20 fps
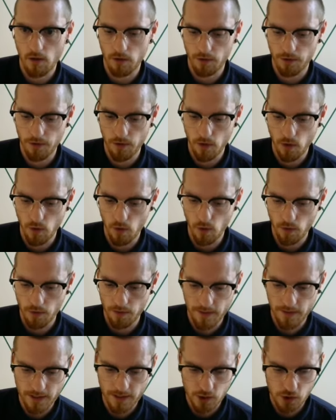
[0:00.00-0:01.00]

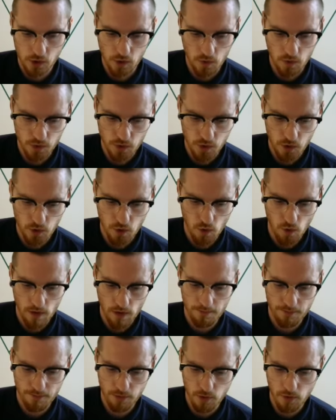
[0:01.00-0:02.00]
Although this shows
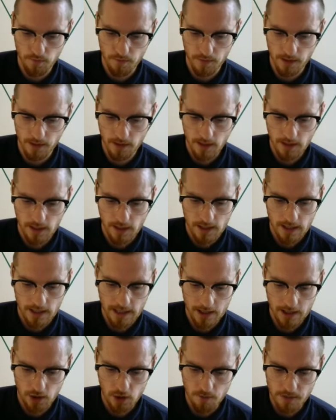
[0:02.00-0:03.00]
no improvement,
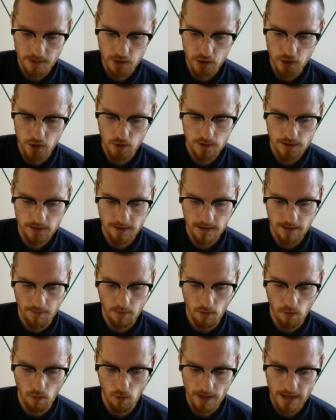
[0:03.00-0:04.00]
it could be due to
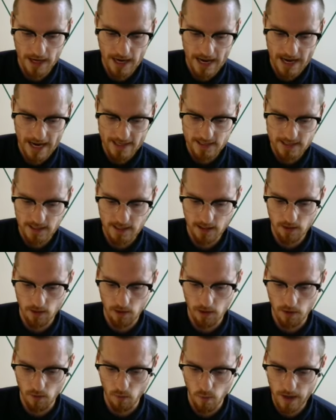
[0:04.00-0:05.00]
them only
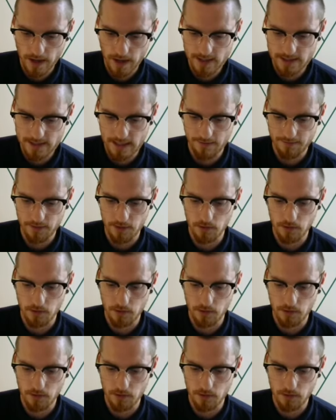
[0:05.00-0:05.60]
asking on a Wednesday